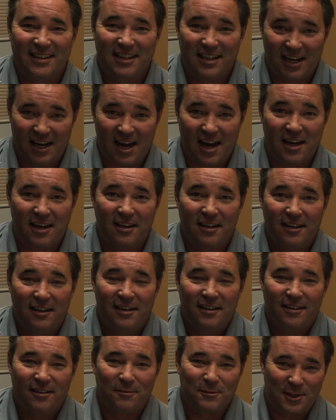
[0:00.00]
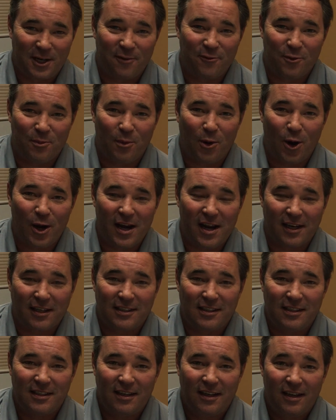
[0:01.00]
G'day, I'm Shane from
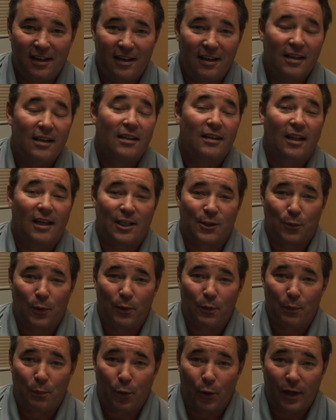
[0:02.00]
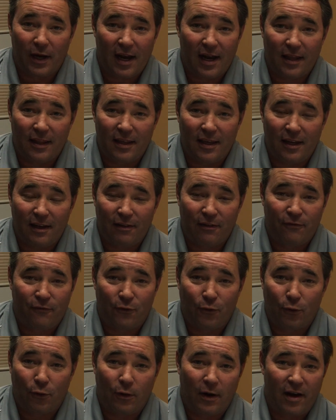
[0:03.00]
Minedex. Last week we put it out there
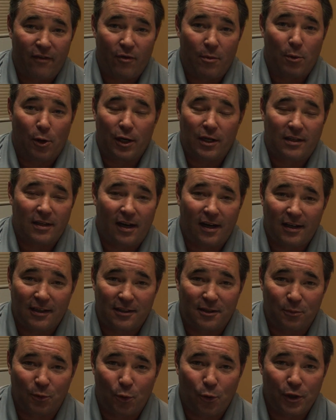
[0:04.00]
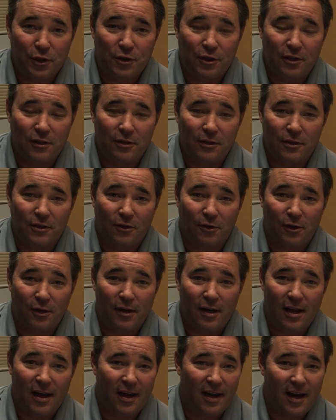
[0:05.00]
for everybody to ask some questions
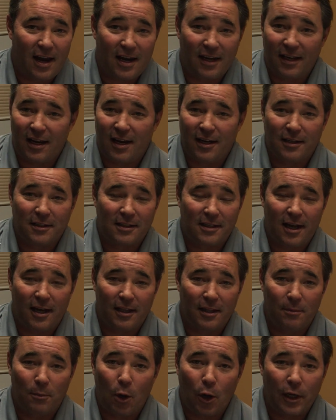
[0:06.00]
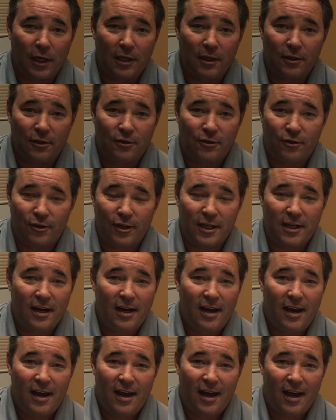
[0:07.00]
on how to gain a start in the mining industry.
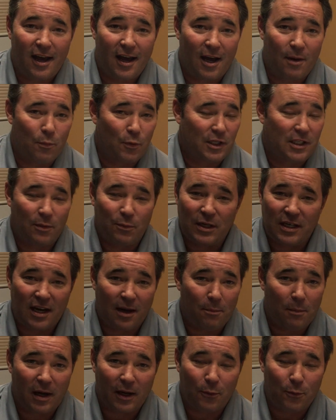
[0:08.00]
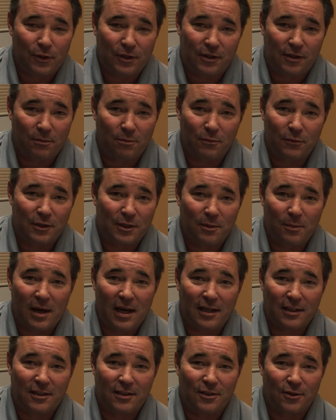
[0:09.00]
We said we'd come back with some
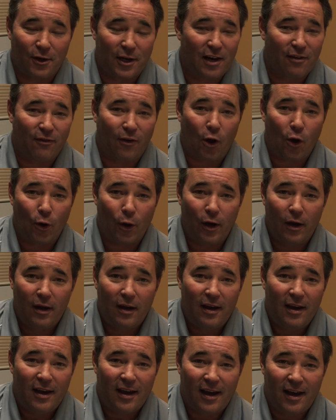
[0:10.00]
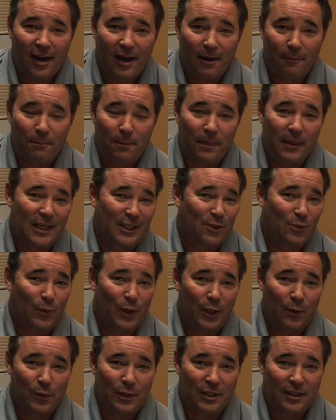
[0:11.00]
answers on our vlog. This
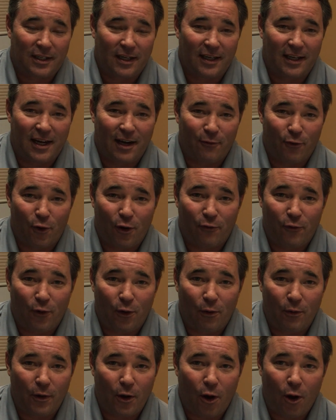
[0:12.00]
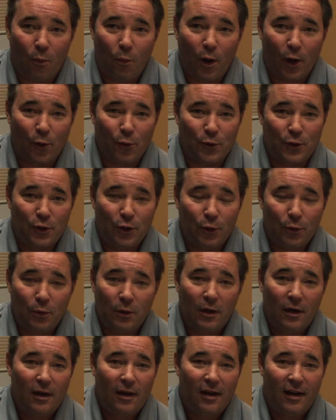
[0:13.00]
week we're just going to cover off on one or
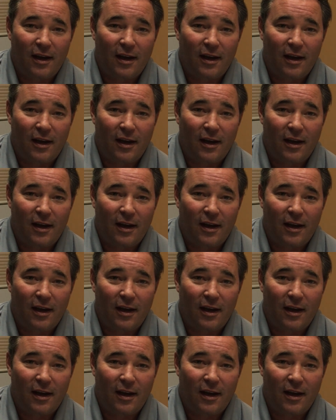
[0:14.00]
two.